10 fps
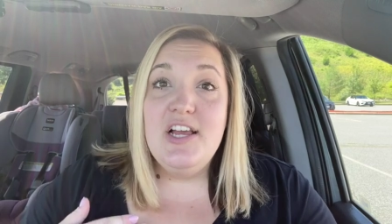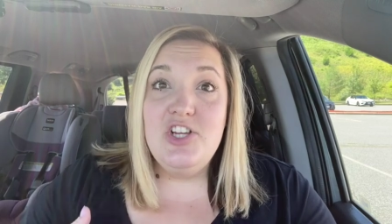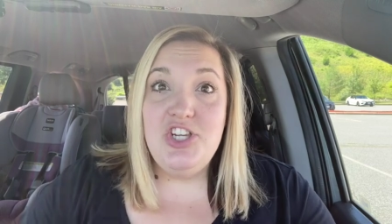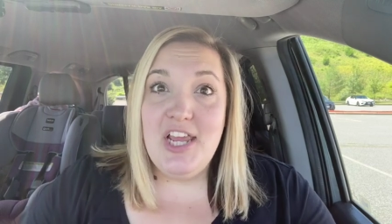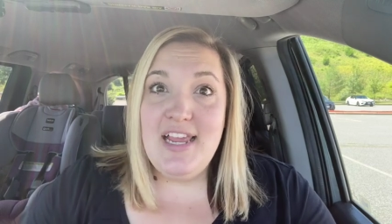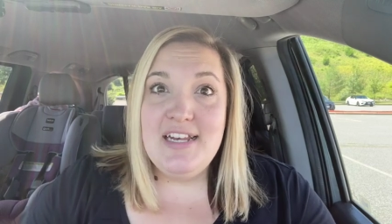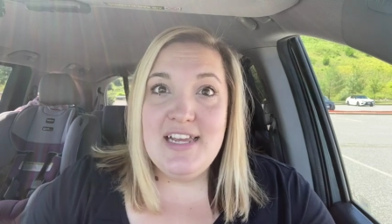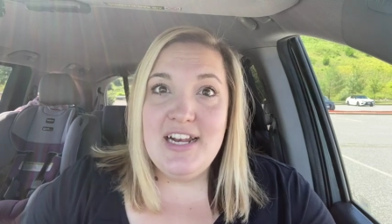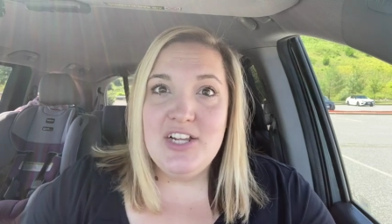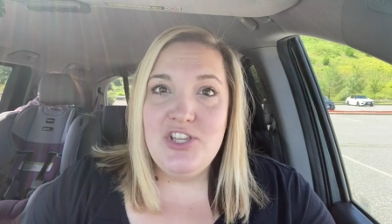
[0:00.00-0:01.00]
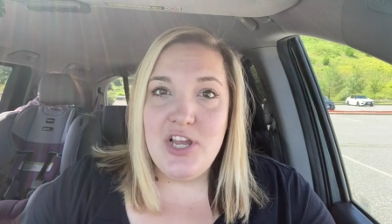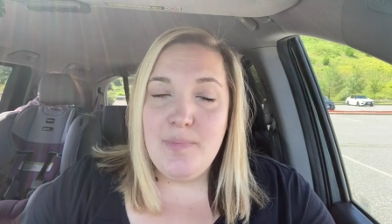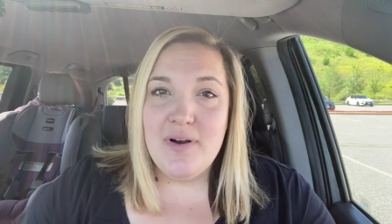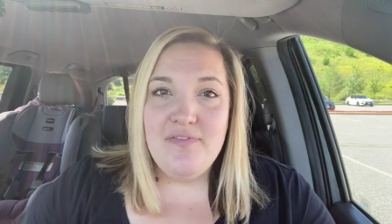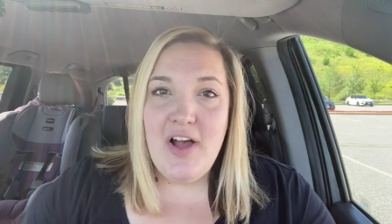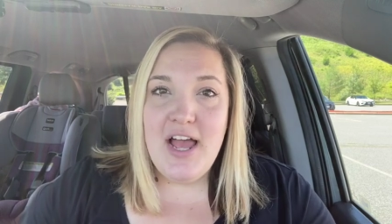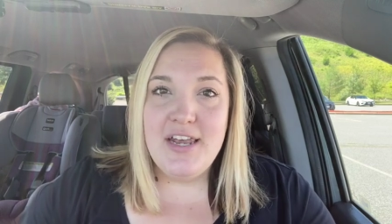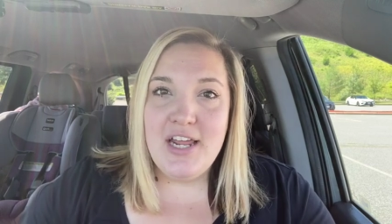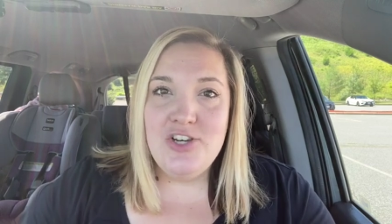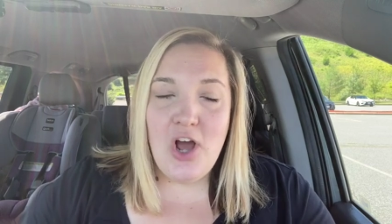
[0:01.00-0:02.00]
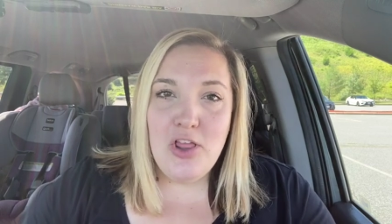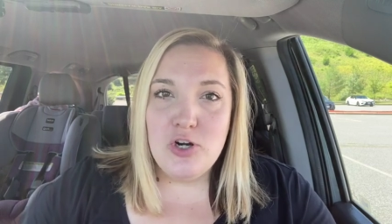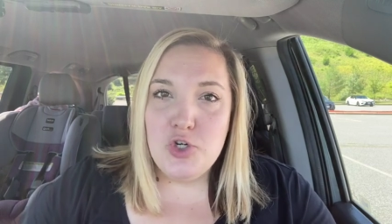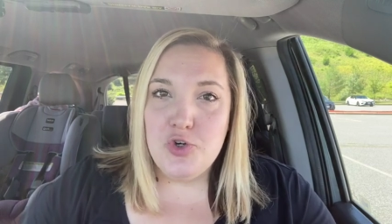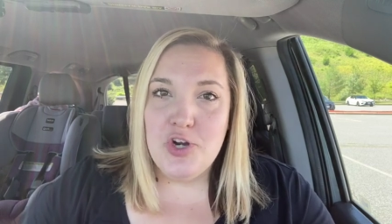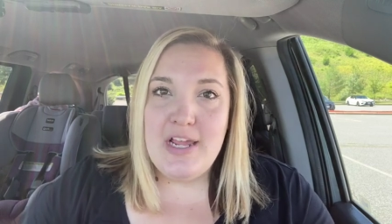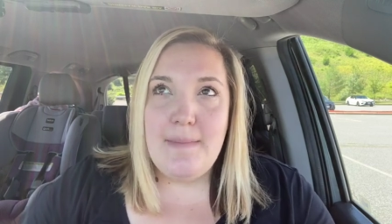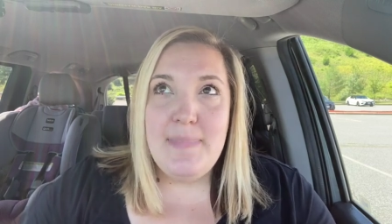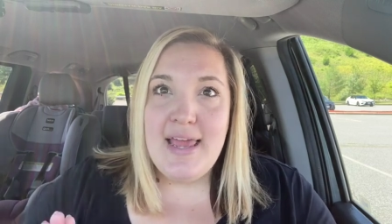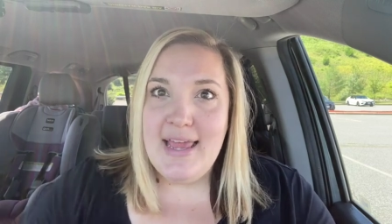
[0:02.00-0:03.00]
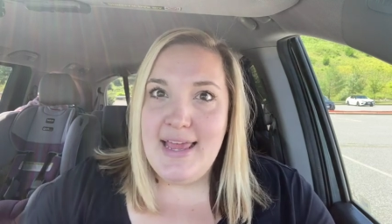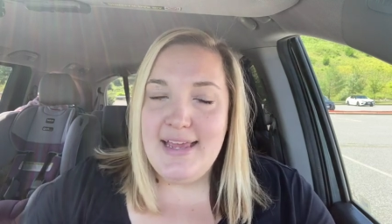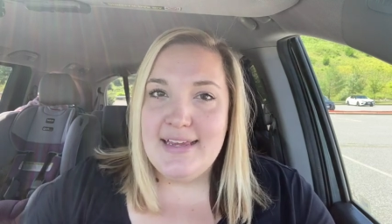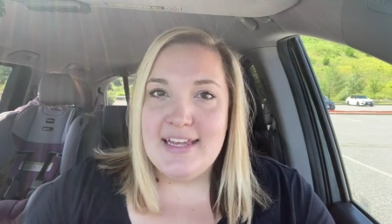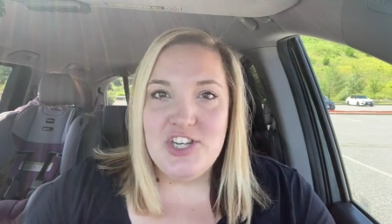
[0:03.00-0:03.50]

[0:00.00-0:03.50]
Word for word: she did a super fun Dollar Tree pink